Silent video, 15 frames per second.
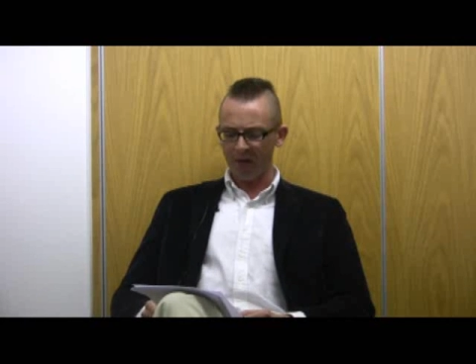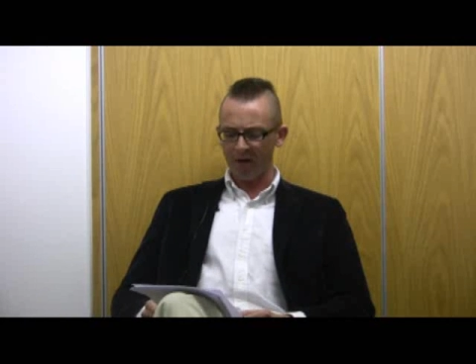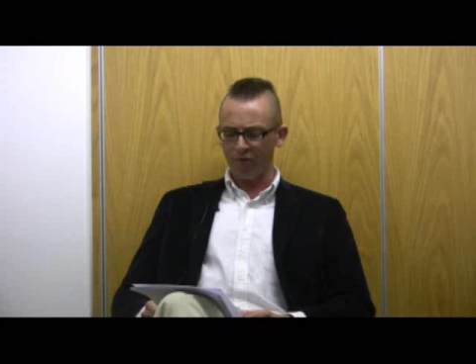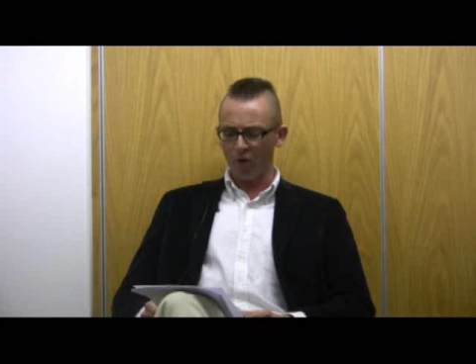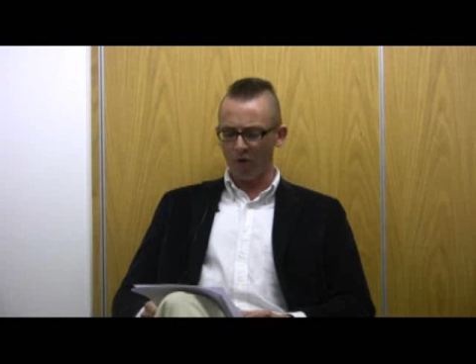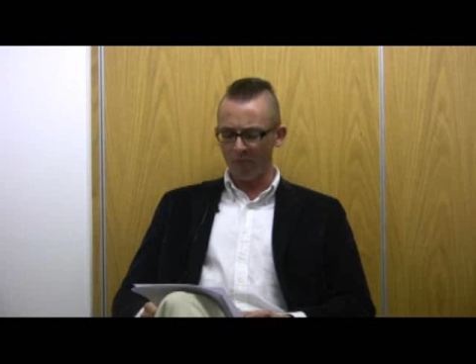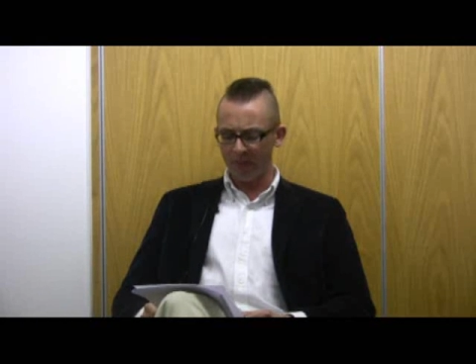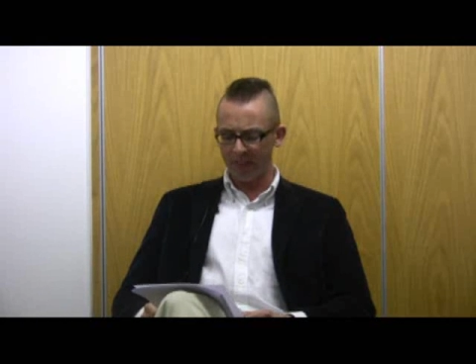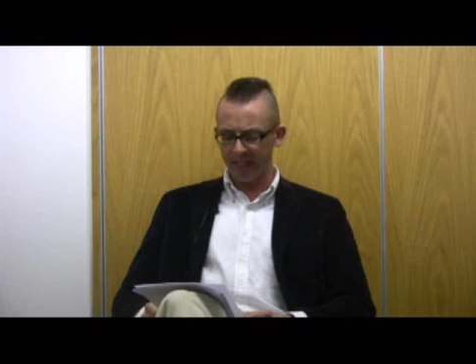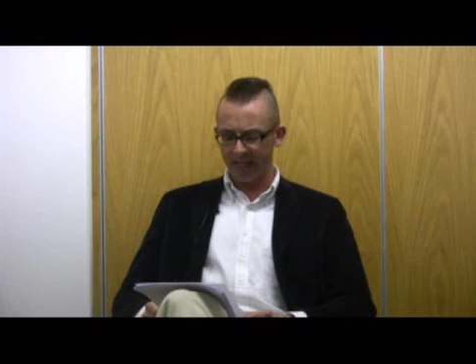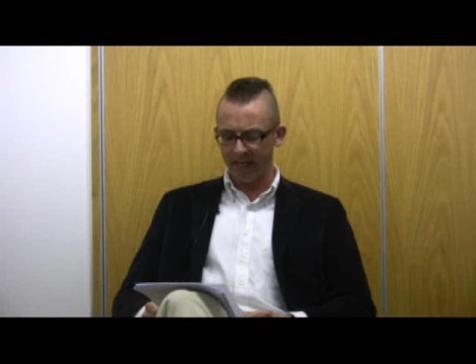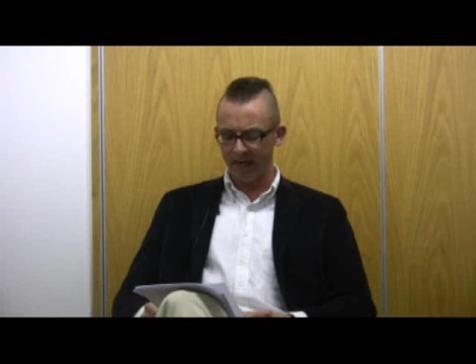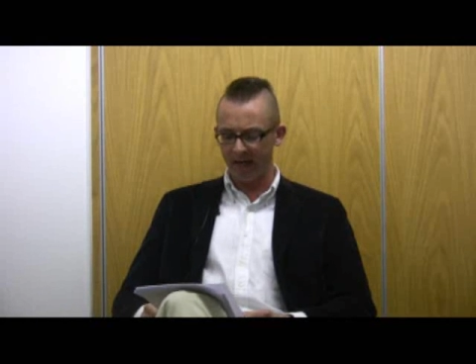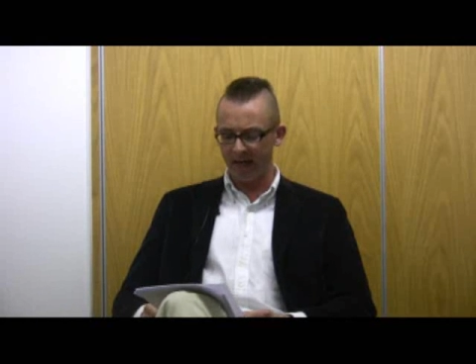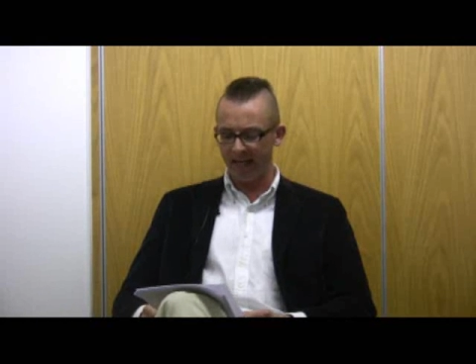of one
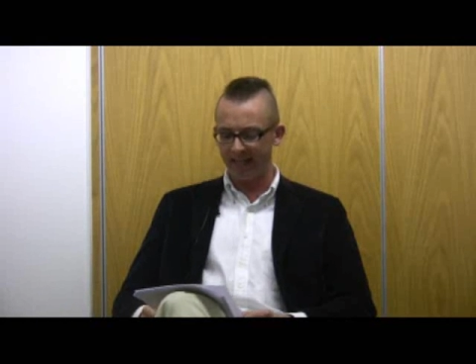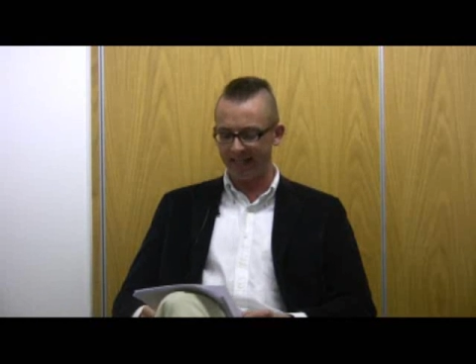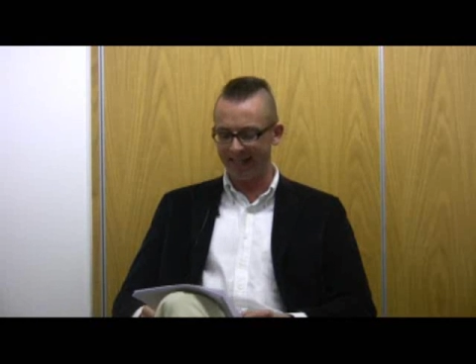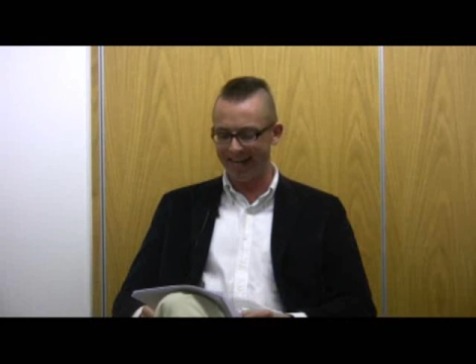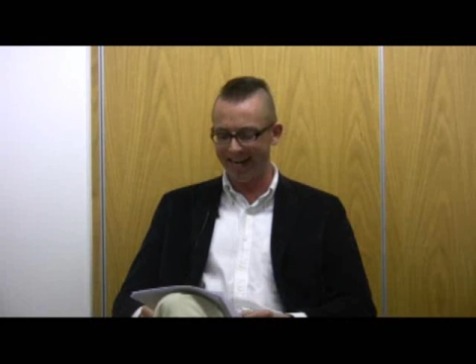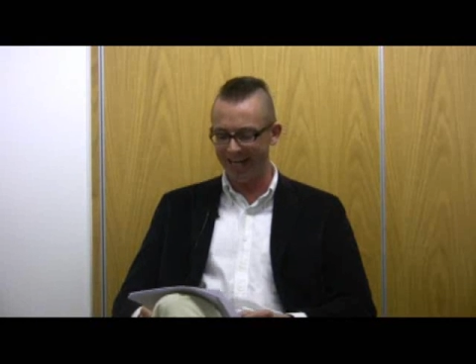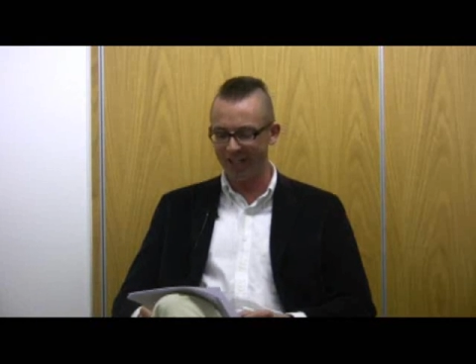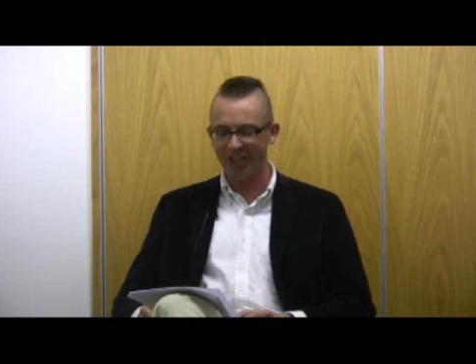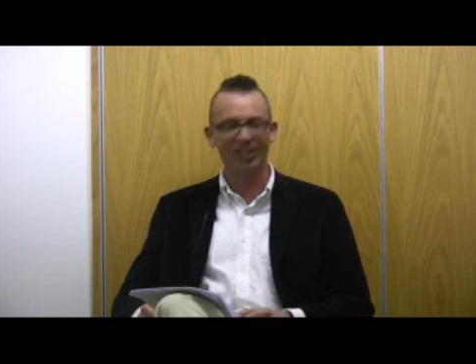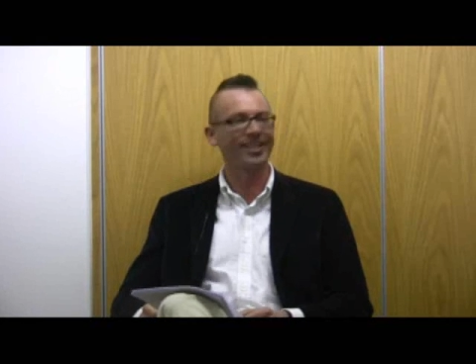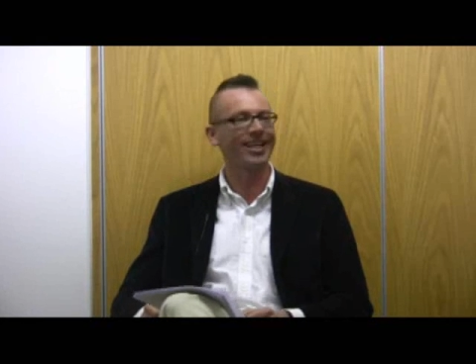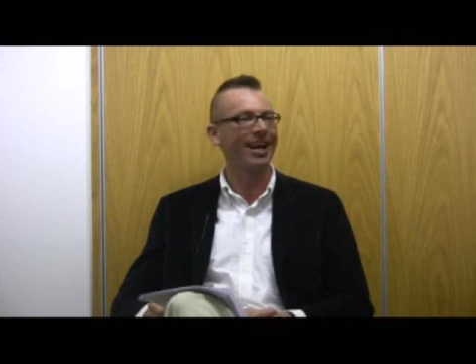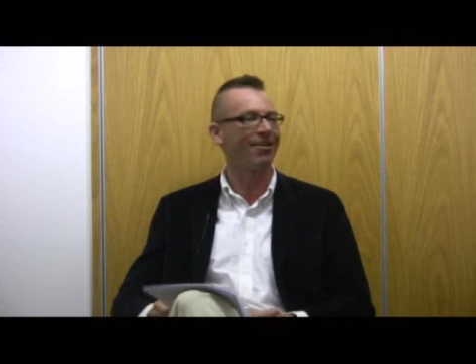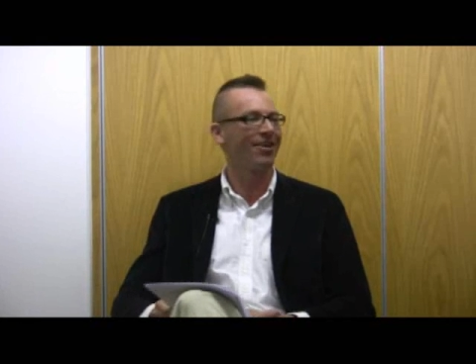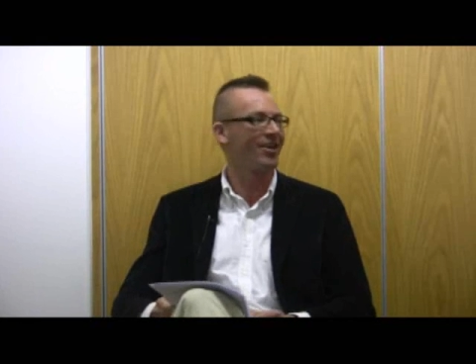particularly
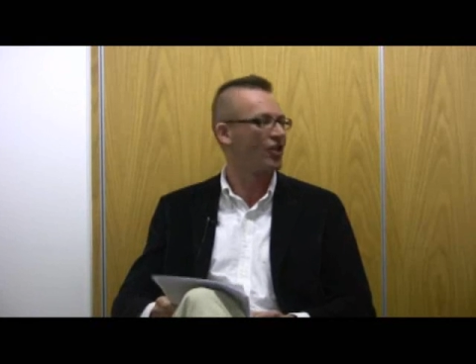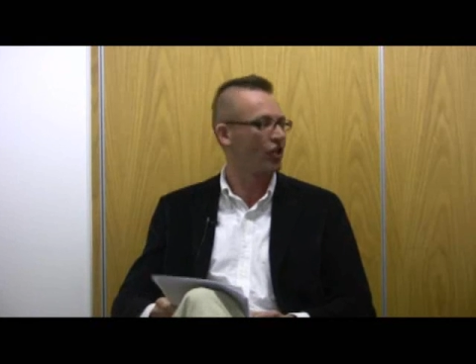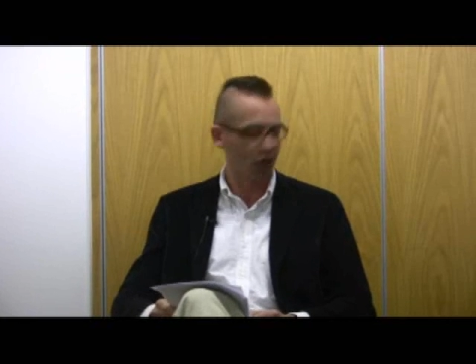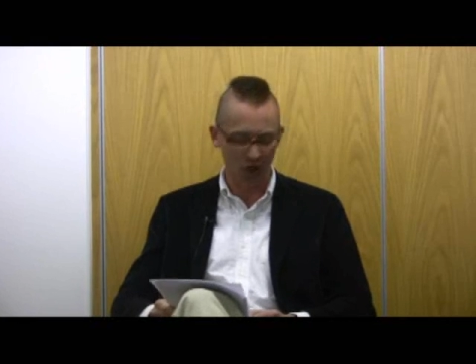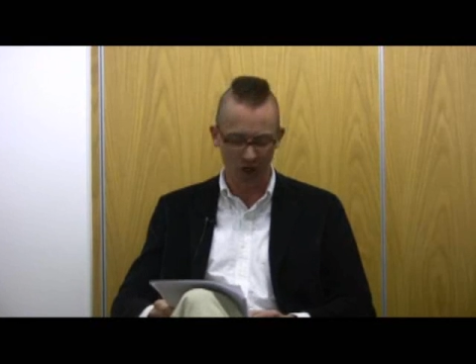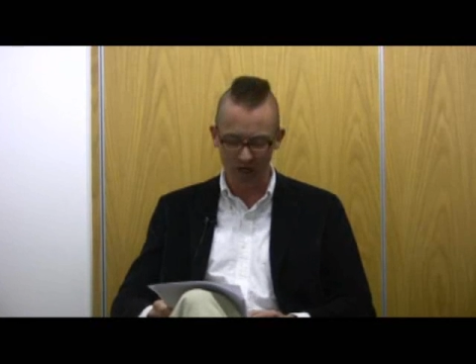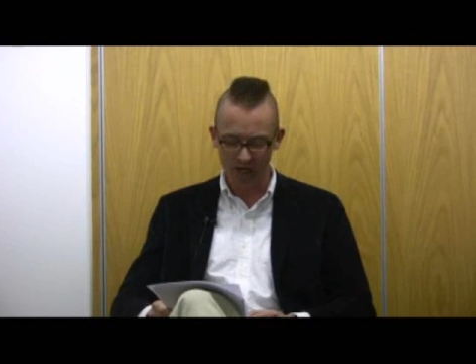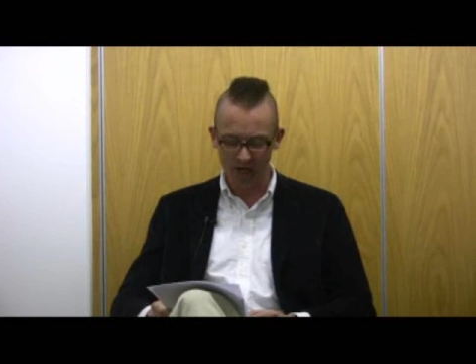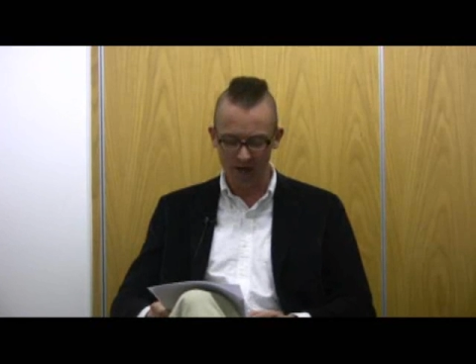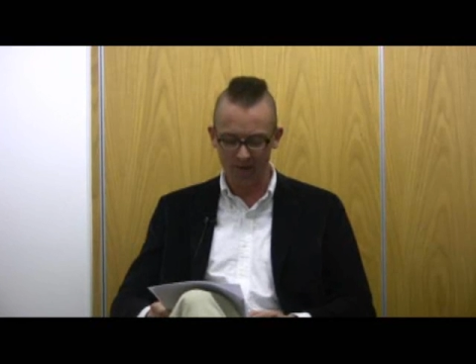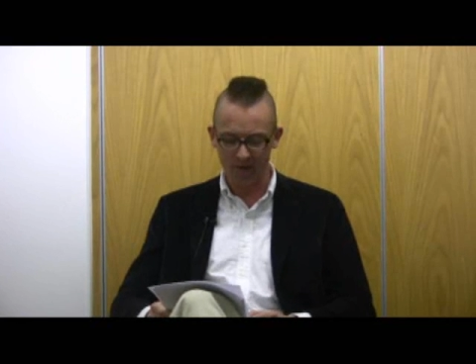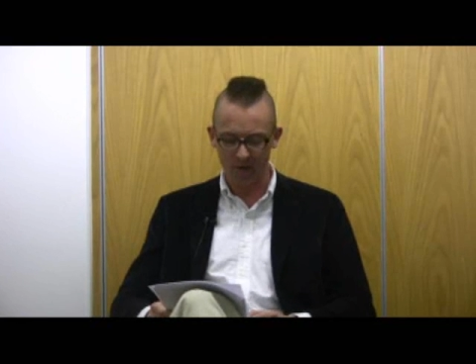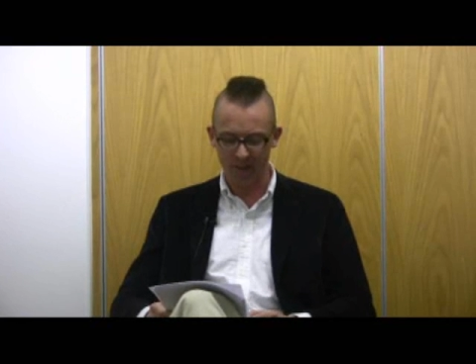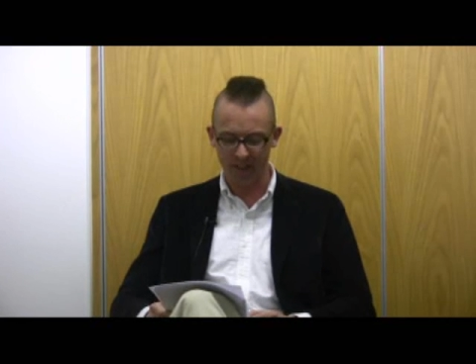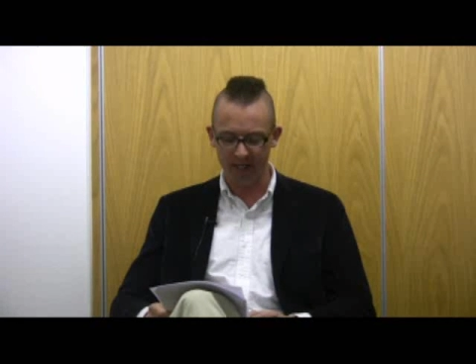tenacious caricature
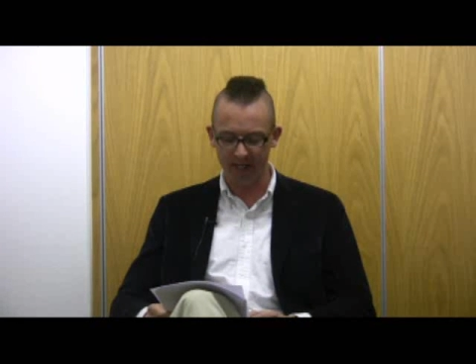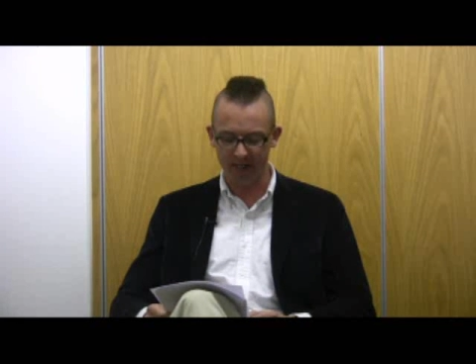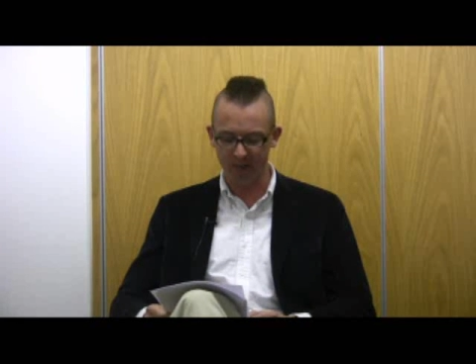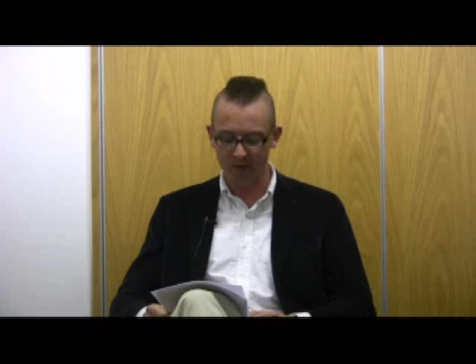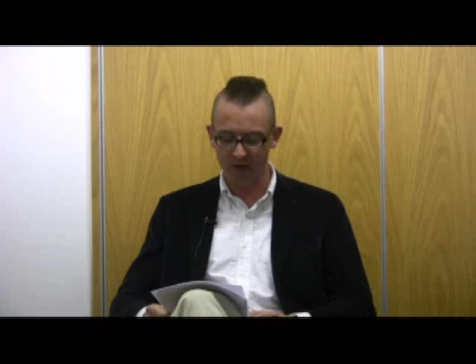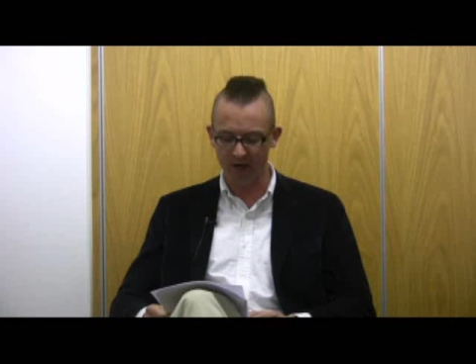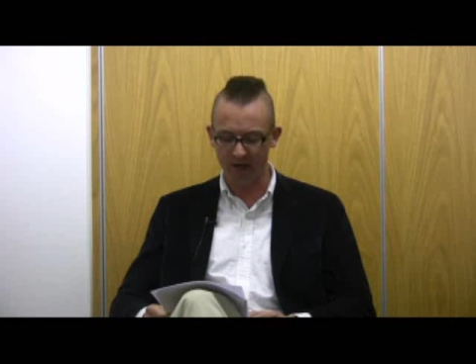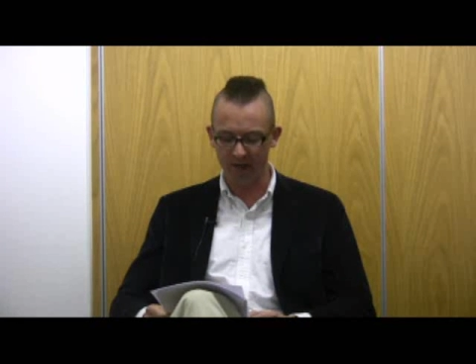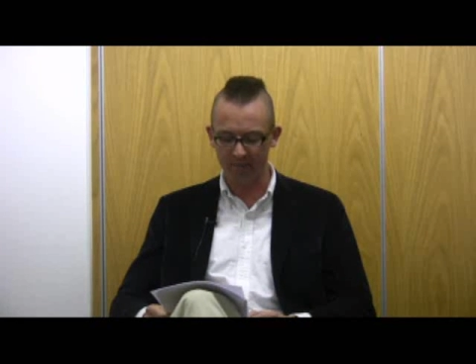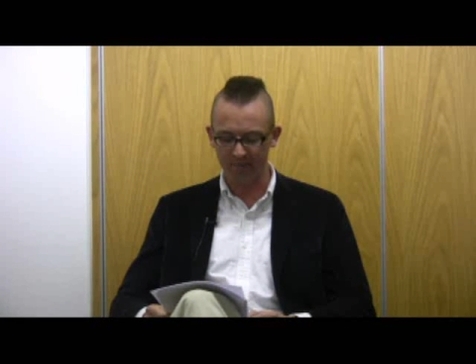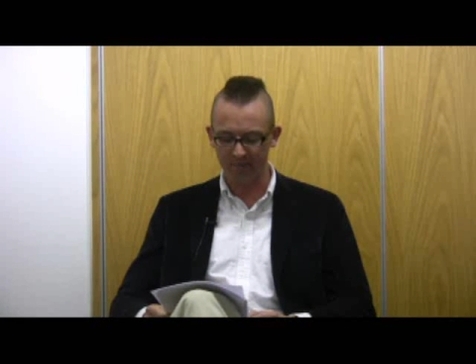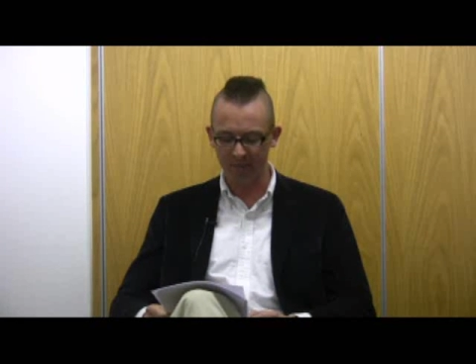of Rancière's work.